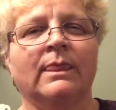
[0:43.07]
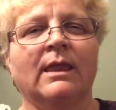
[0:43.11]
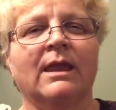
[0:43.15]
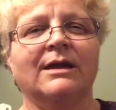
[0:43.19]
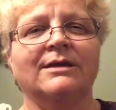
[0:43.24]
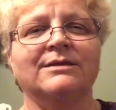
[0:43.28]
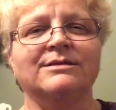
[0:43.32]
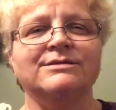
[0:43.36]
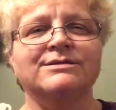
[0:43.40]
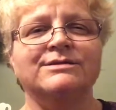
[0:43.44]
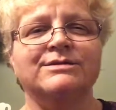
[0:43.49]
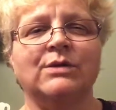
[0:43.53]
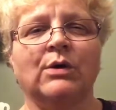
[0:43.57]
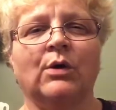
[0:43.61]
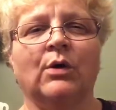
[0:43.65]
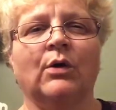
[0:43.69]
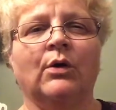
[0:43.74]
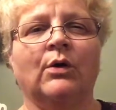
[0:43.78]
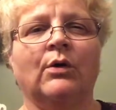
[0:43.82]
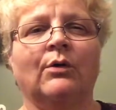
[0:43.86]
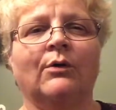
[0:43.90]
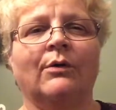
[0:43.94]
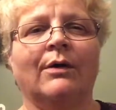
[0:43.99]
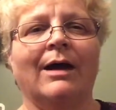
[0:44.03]
And
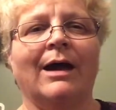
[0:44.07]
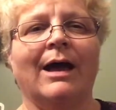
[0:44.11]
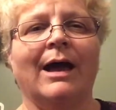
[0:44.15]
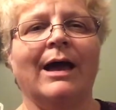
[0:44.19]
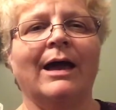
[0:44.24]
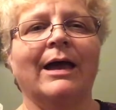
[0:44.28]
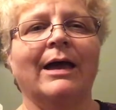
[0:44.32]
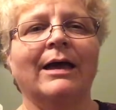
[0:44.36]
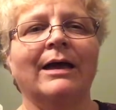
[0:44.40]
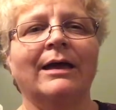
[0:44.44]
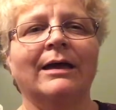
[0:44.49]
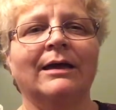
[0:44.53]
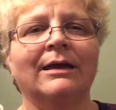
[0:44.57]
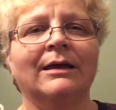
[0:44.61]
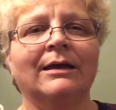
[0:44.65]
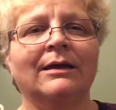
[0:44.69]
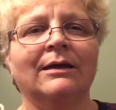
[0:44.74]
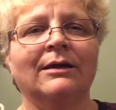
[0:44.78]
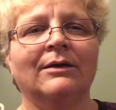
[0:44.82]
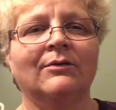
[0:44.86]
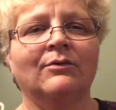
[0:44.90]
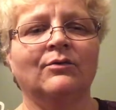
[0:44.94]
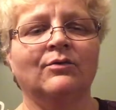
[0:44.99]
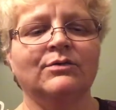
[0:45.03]
so I
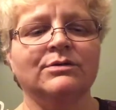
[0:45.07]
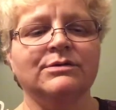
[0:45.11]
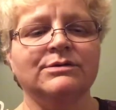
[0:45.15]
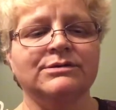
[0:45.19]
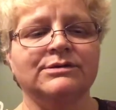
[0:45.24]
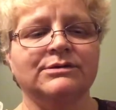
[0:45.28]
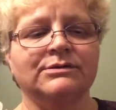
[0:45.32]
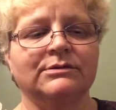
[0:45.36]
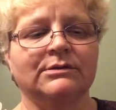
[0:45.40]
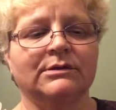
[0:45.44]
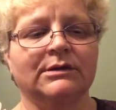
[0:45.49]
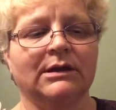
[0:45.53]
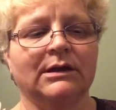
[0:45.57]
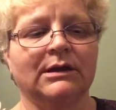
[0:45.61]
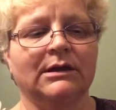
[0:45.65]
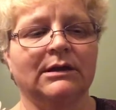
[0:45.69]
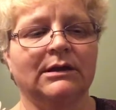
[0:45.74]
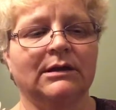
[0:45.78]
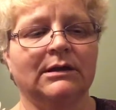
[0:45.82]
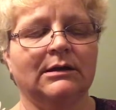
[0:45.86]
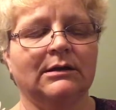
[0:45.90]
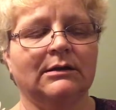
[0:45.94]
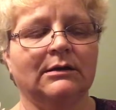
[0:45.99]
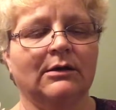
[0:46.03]
was
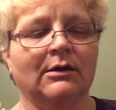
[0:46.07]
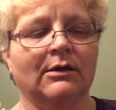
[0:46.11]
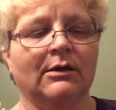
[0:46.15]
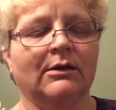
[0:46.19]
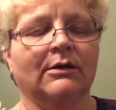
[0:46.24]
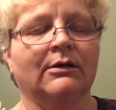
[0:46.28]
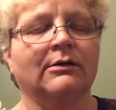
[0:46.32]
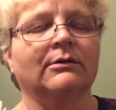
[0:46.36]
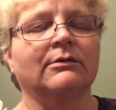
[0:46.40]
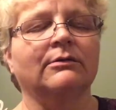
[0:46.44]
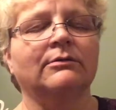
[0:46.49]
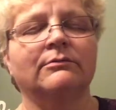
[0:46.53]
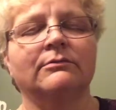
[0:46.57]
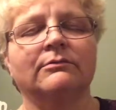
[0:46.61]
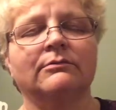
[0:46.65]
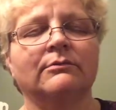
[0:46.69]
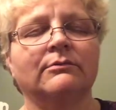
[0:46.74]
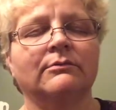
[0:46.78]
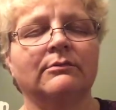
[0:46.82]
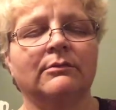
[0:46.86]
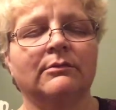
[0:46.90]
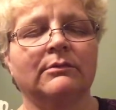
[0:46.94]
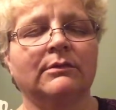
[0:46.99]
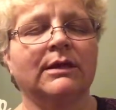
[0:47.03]
looking, or
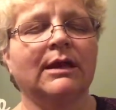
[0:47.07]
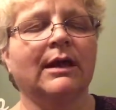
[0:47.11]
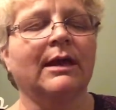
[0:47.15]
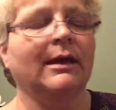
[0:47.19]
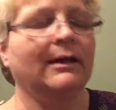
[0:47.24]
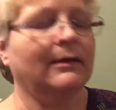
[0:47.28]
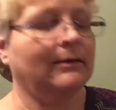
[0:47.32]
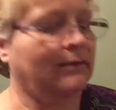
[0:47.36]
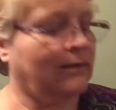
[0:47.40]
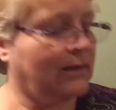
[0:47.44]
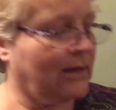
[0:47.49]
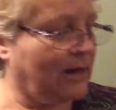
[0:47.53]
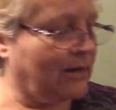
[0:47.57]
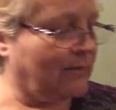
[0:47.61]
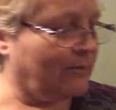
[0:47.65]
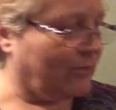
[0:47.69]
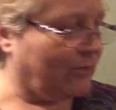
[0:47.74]
yeah, game